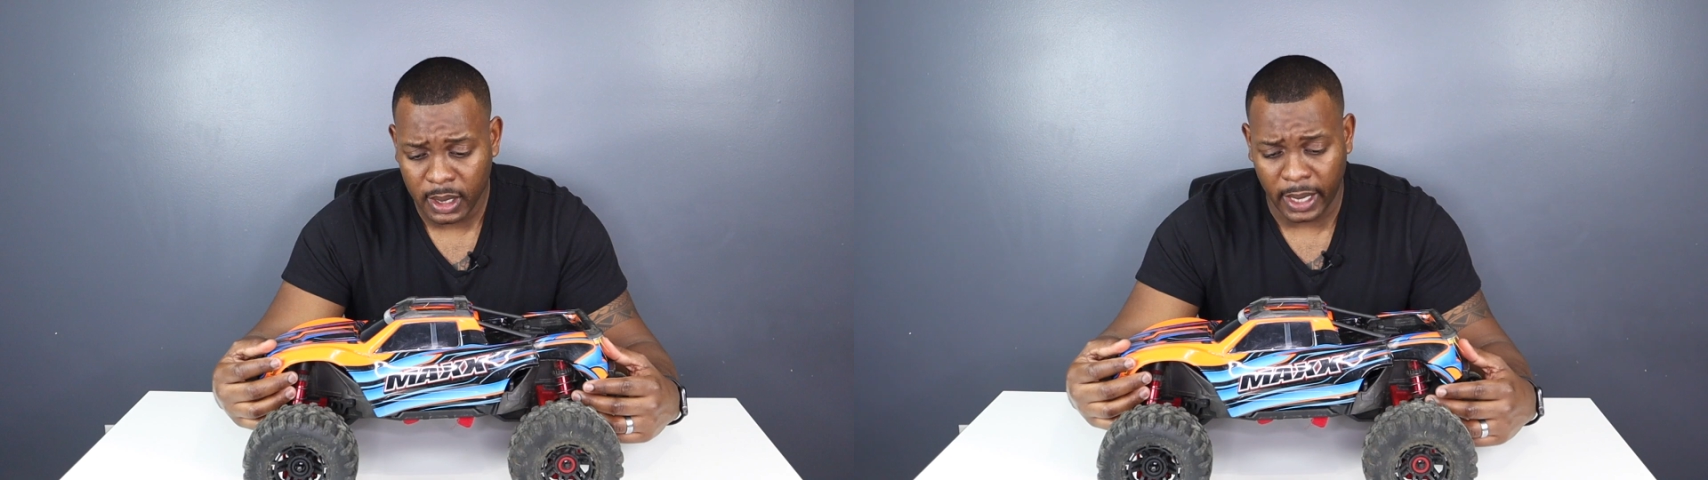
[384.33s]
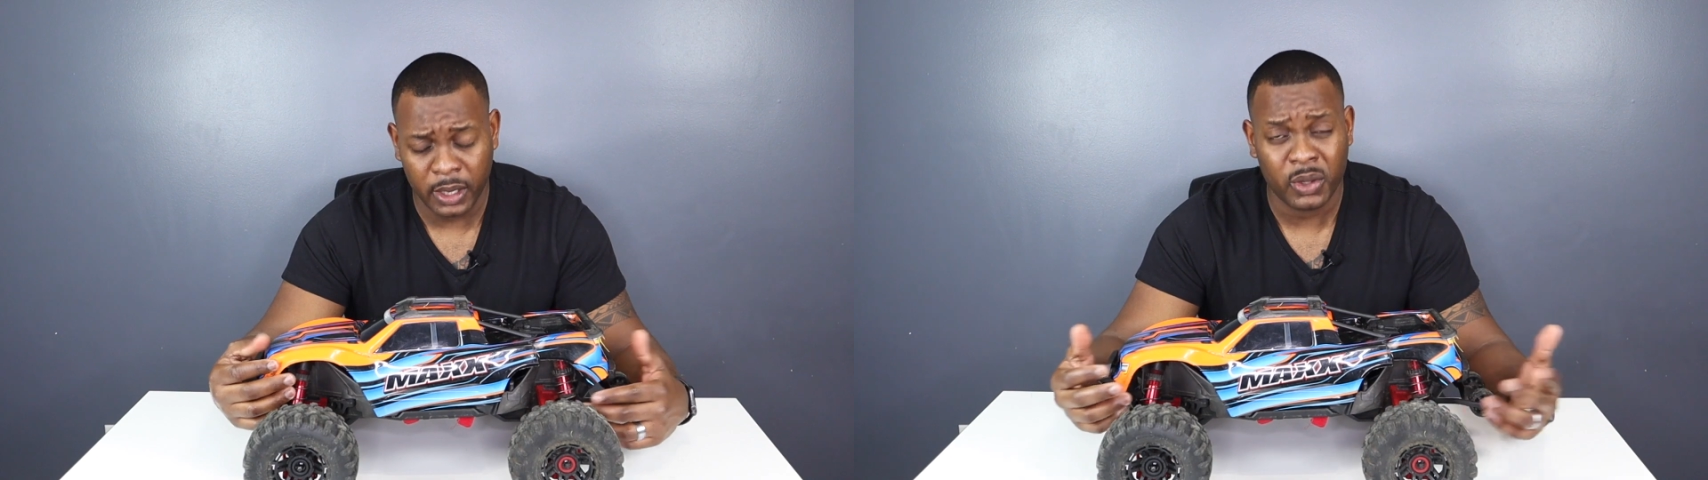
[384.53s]

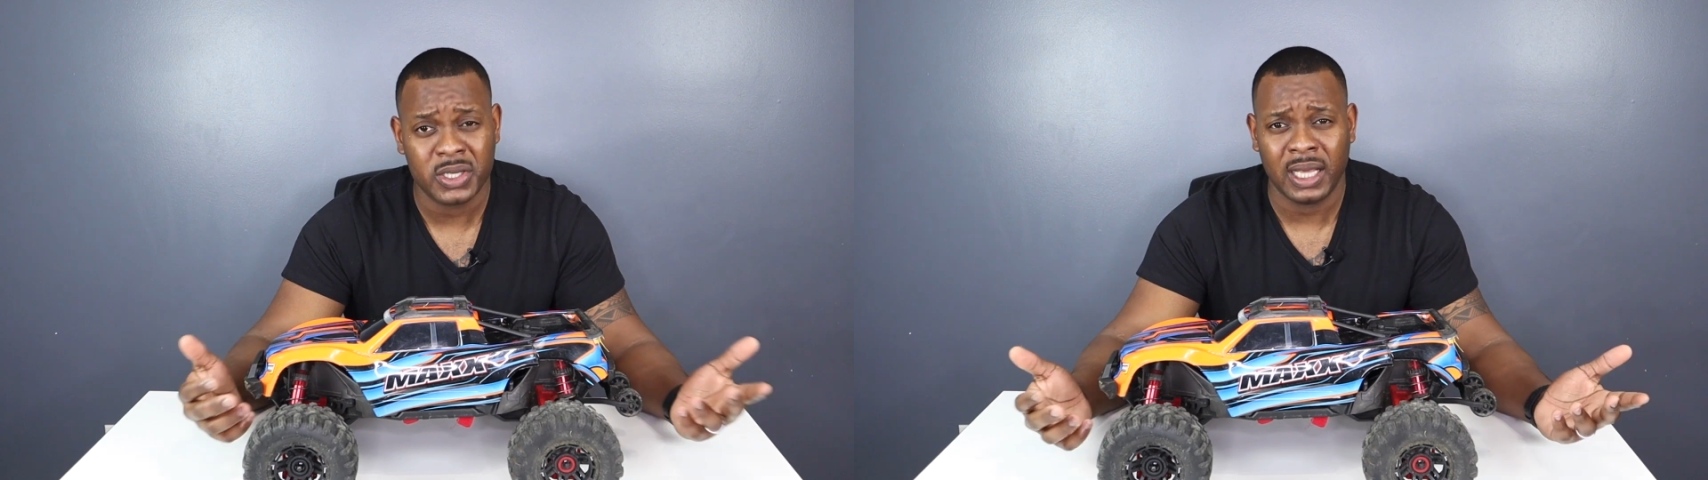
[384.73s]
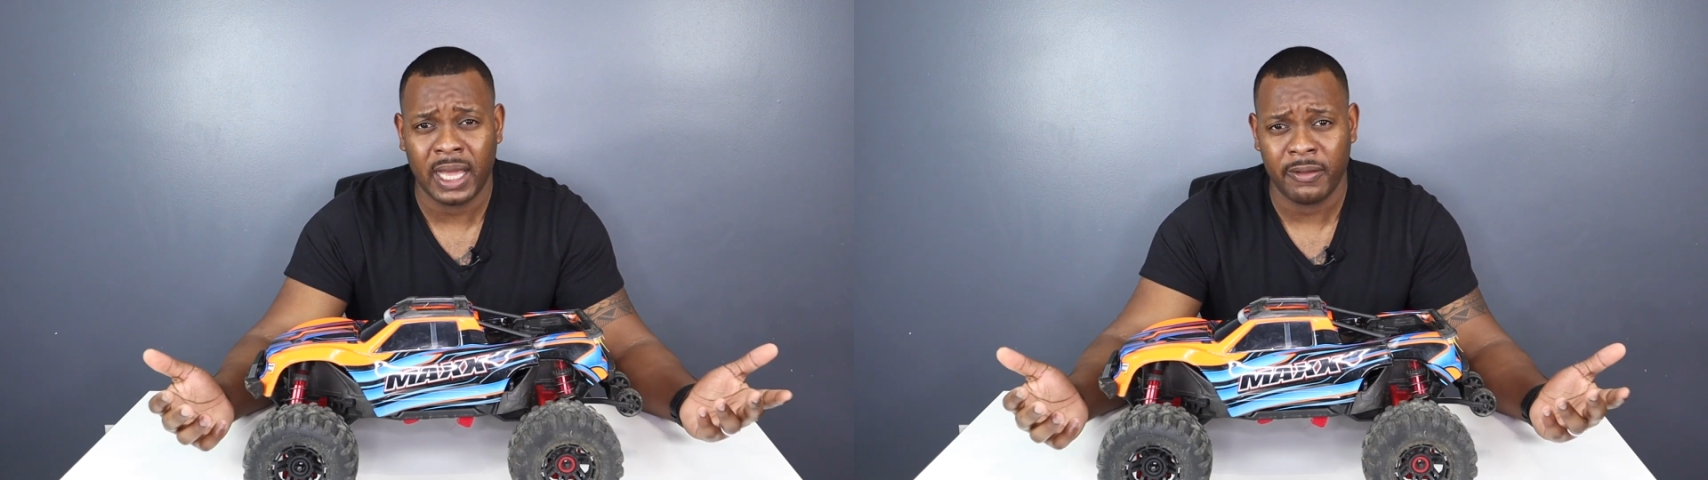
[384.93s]
I know
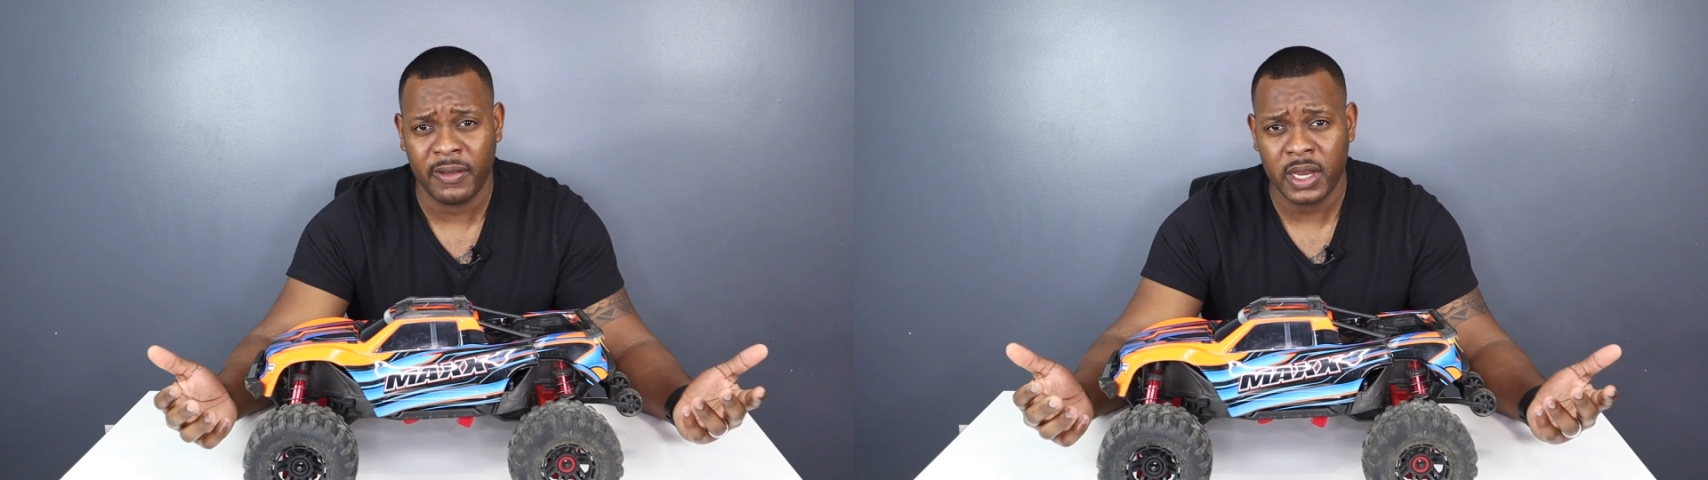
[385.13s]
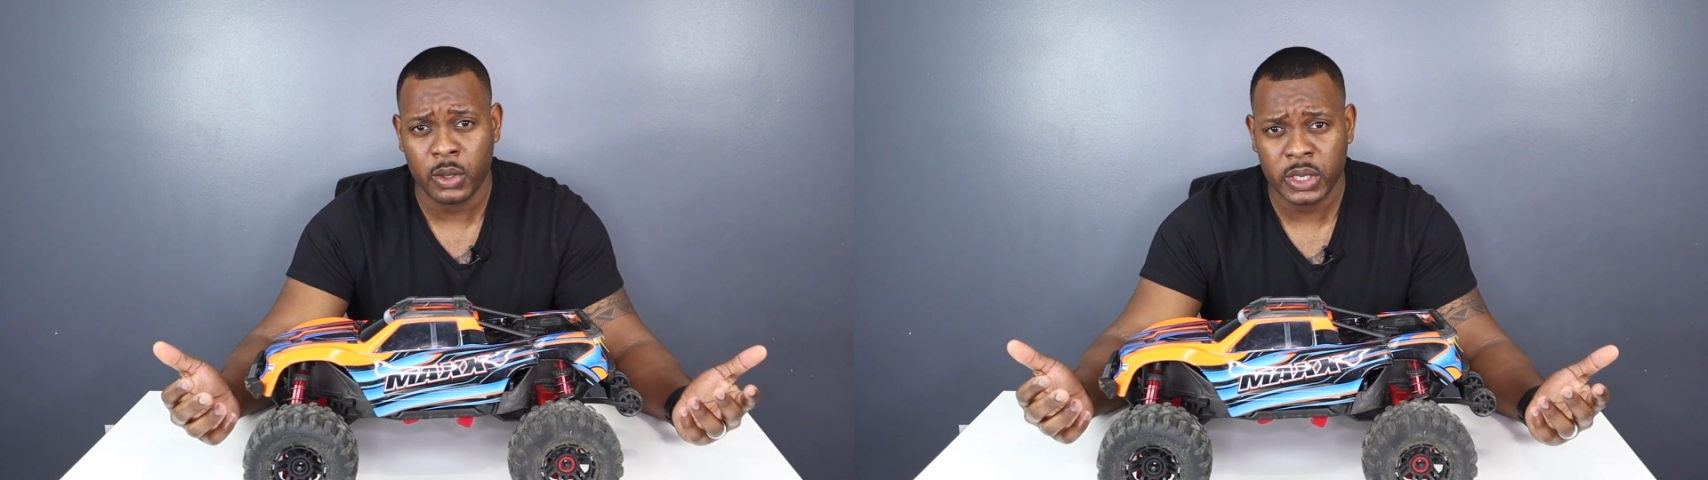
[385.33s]
there's a lot of
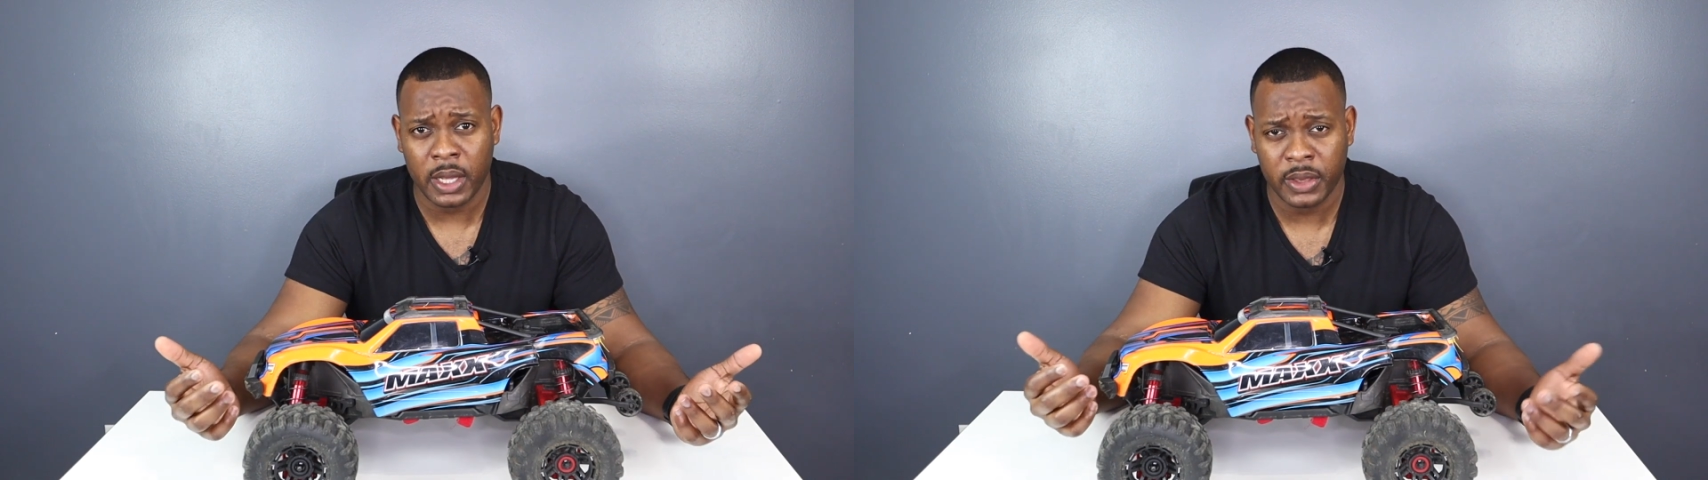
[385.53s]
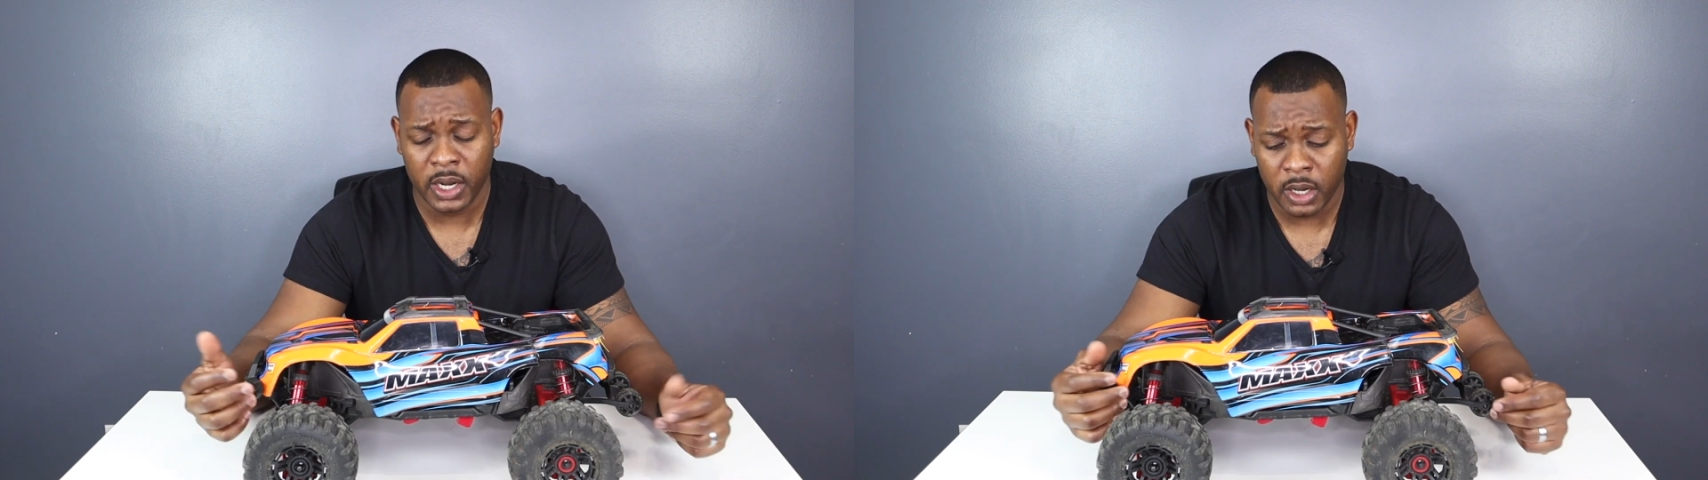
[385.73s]
videos
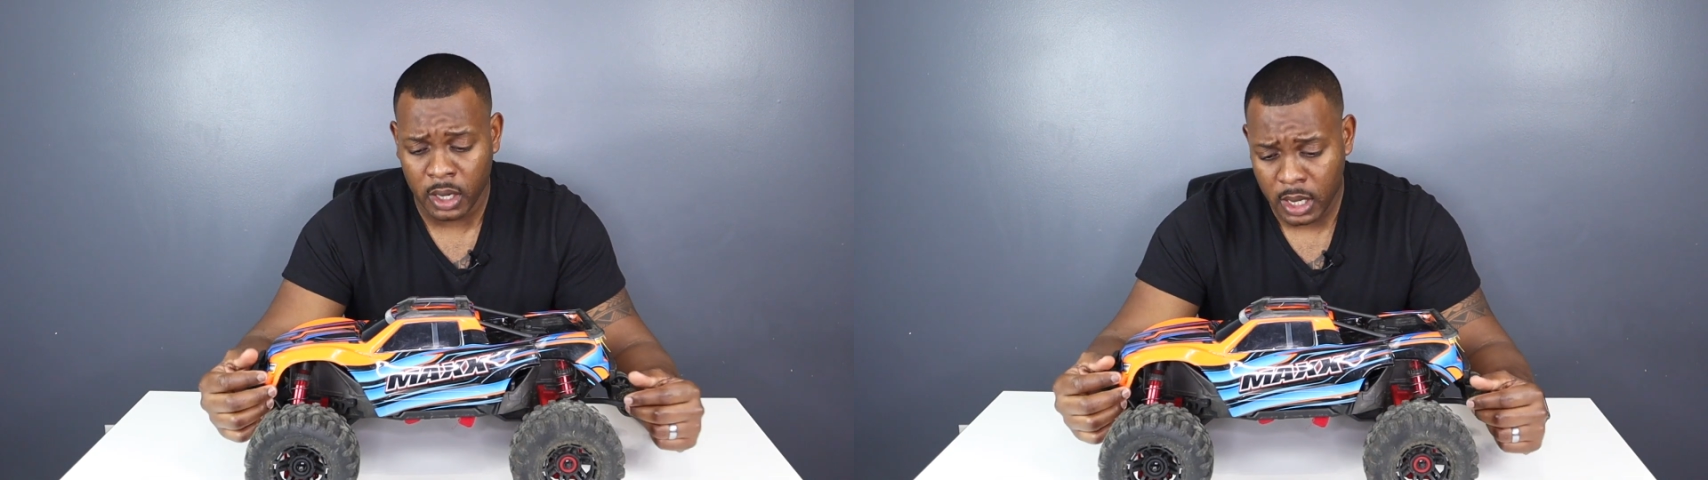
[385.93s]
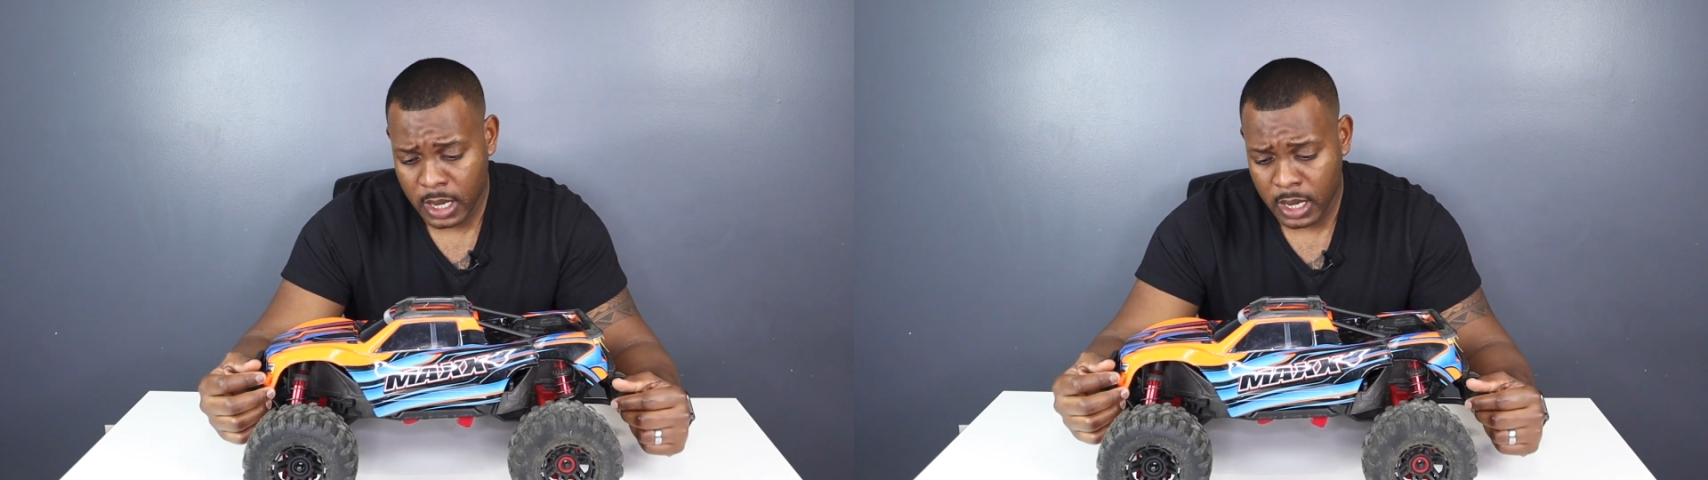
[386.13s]
out there,